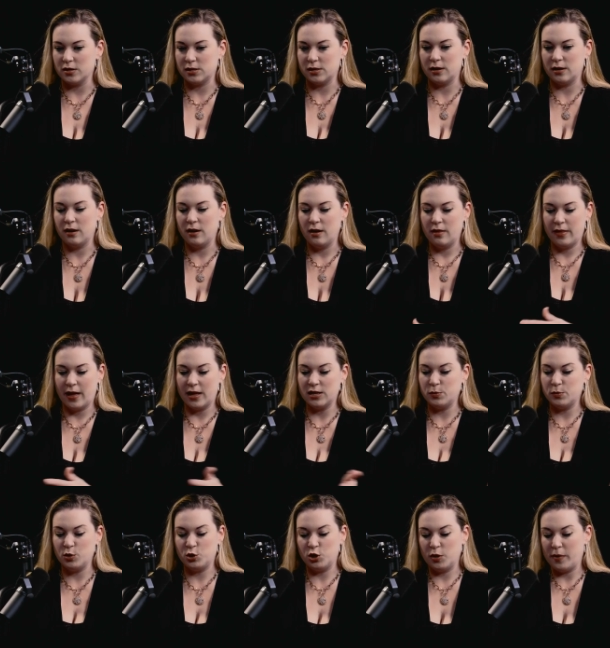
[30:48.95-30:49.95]
And that's
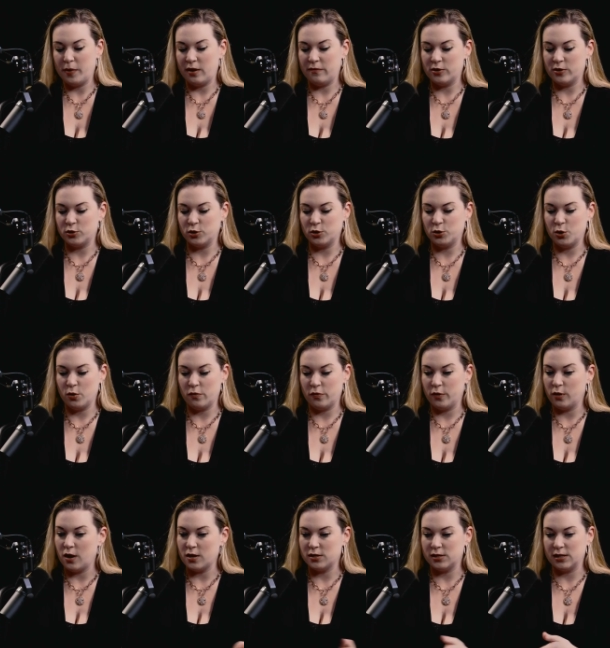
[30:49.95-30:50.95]
mutually beneficial too. If they're
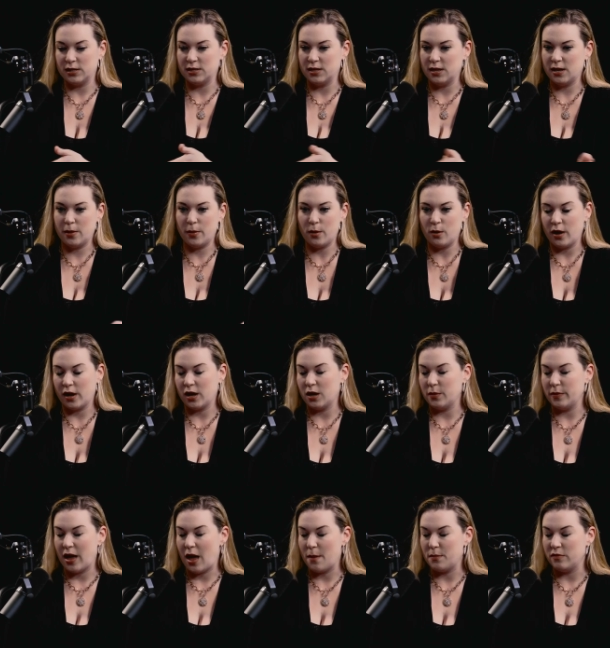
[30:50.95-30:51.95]
not succeeding, they're not going to be
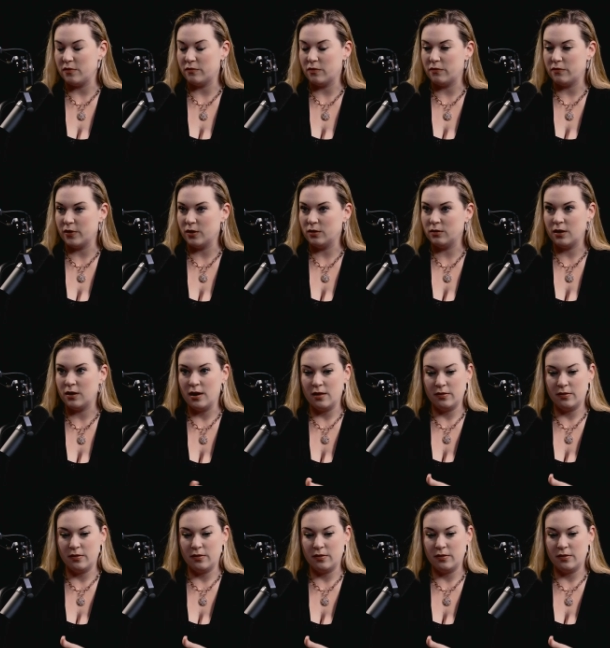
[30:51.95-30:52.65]
happy and fulfilled.